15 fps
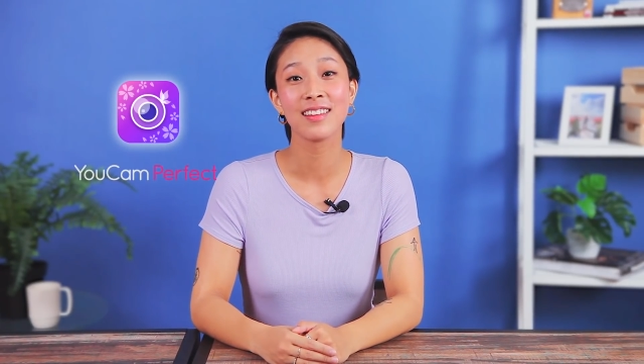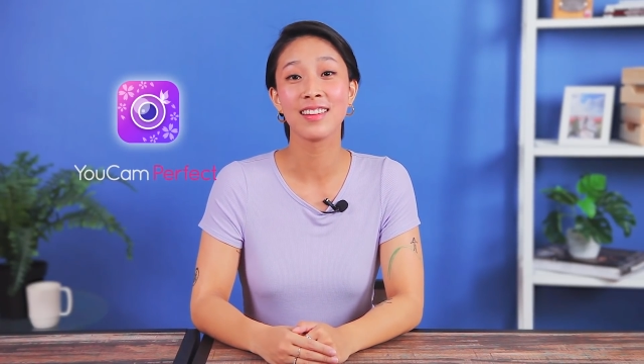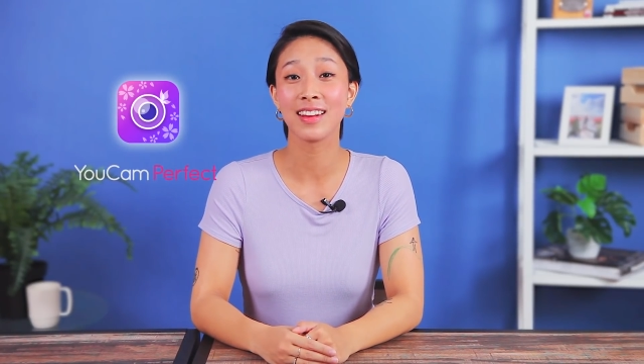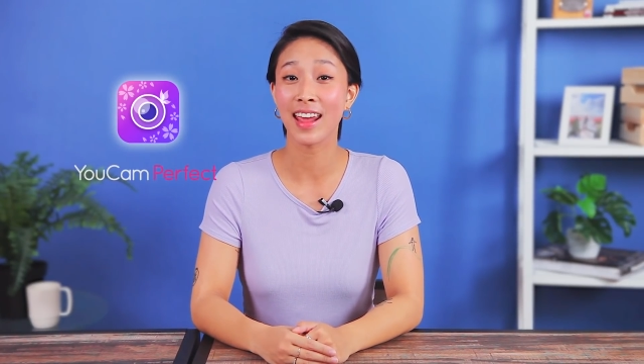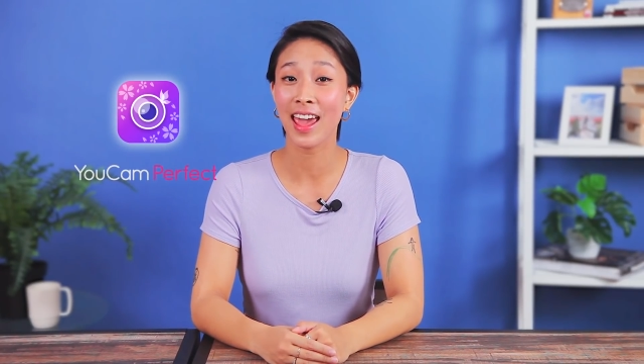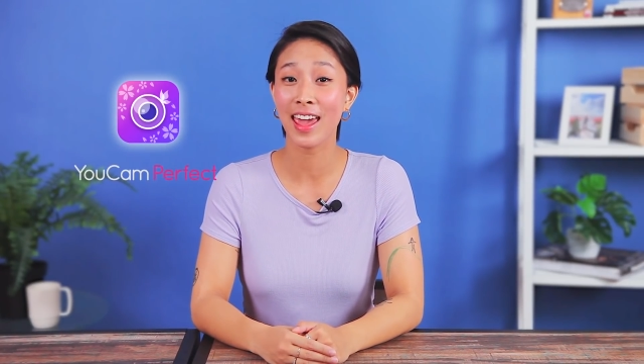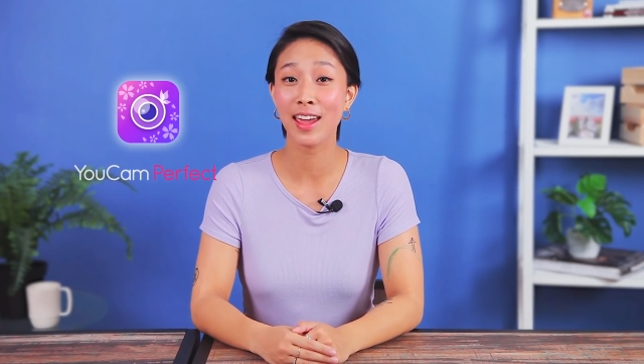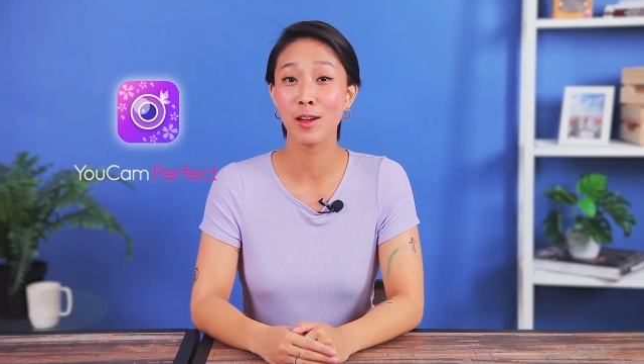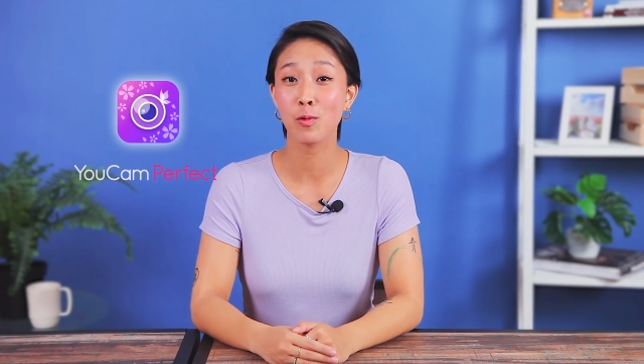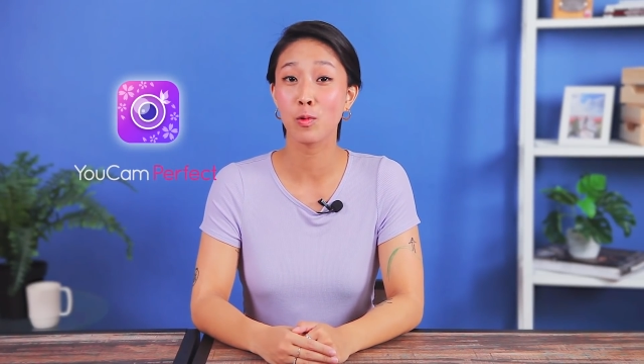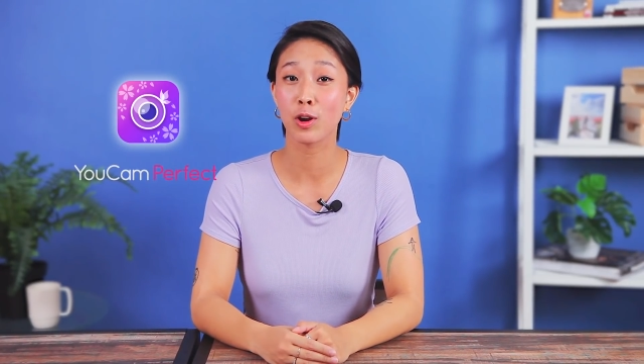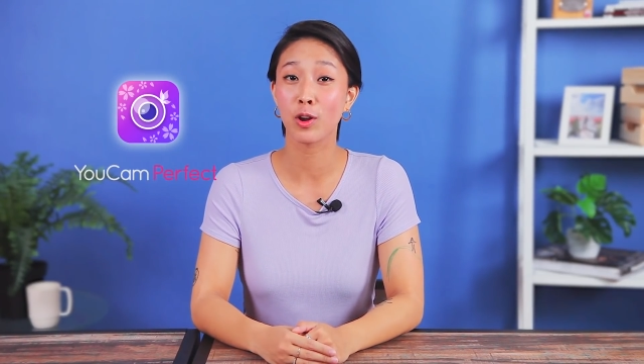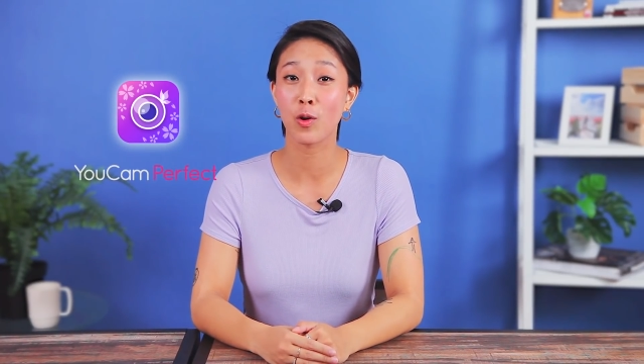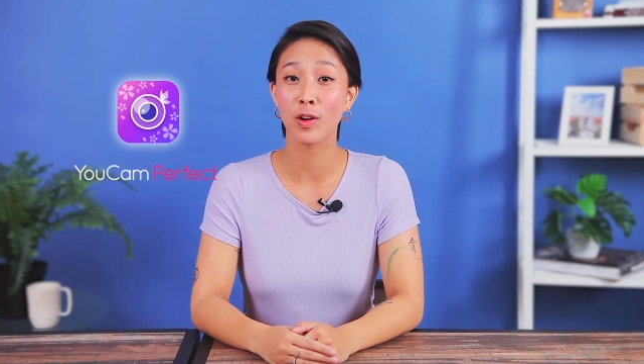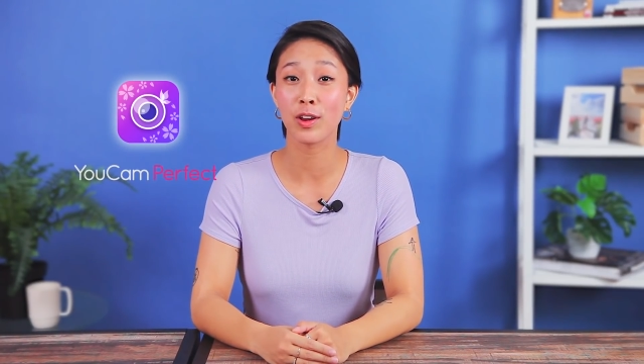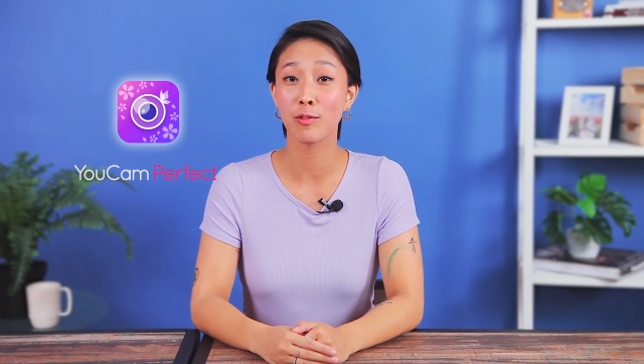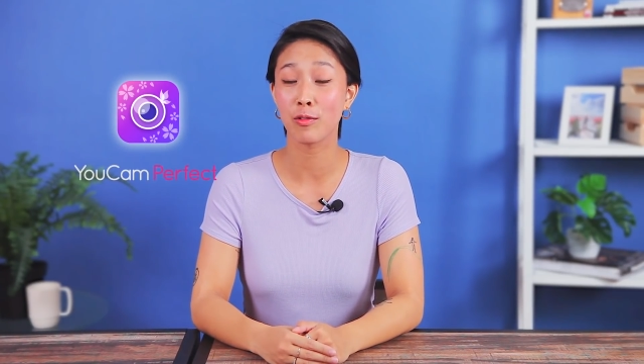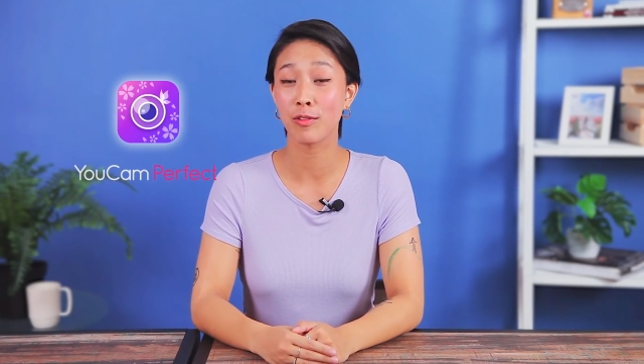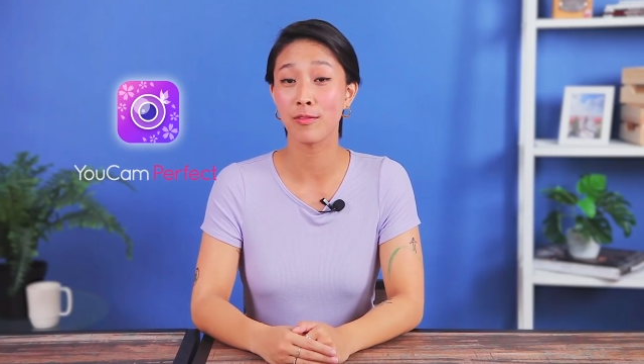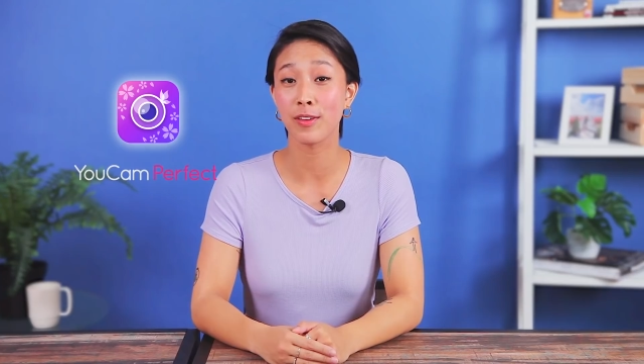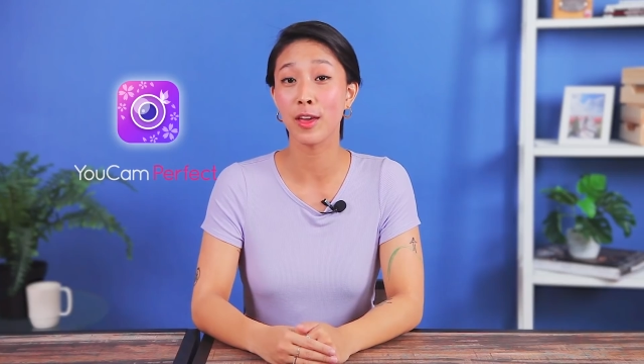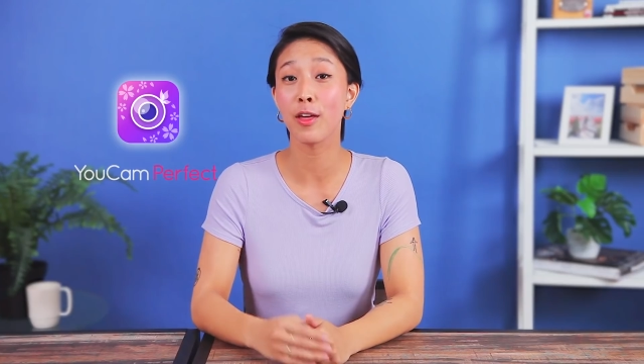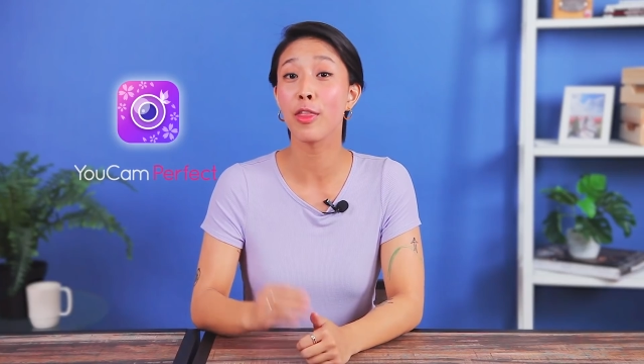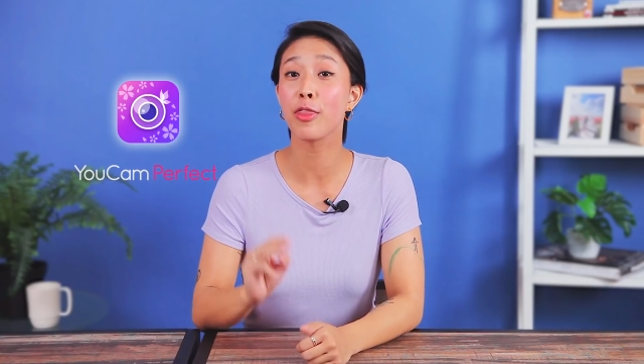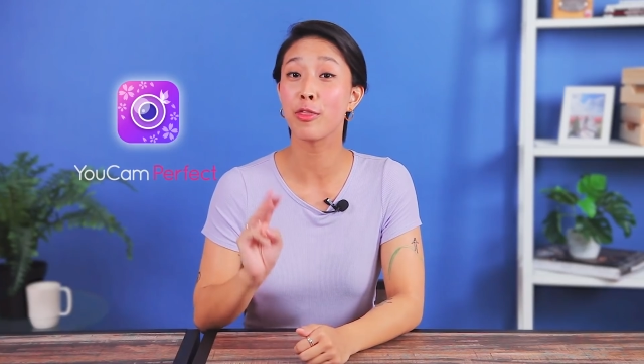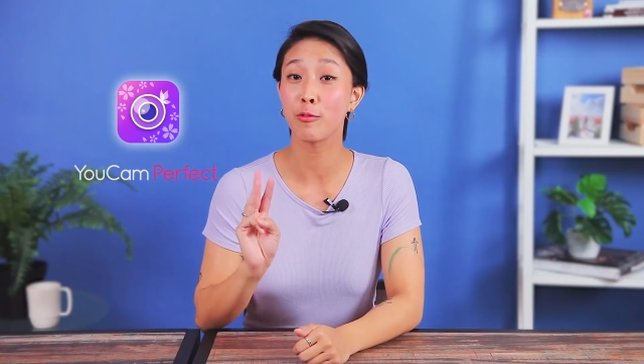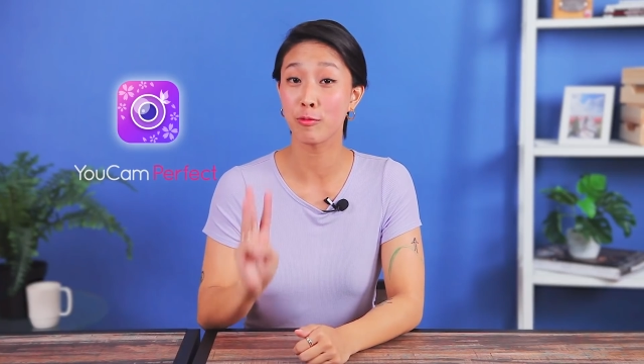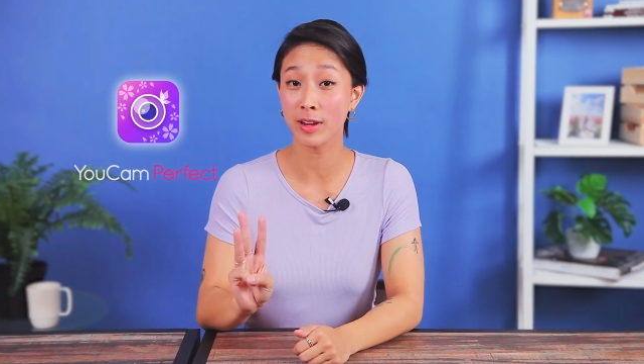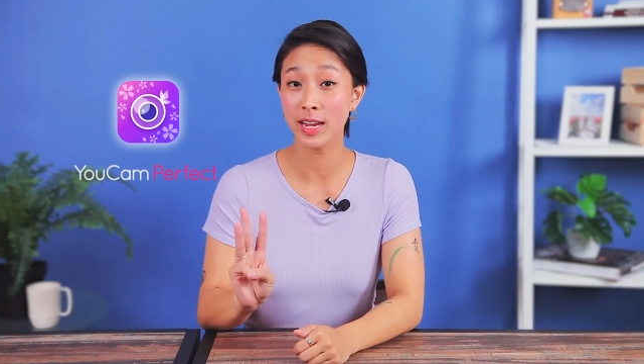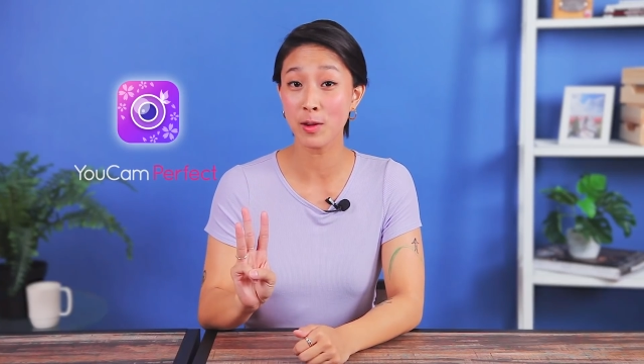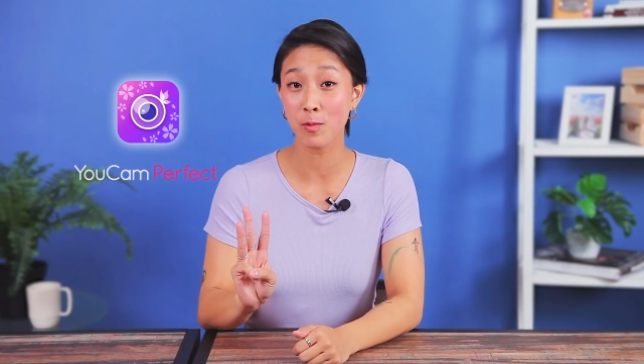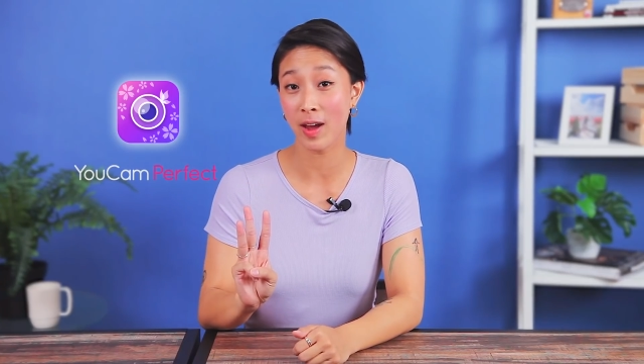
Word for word: Today, we're going to reveal three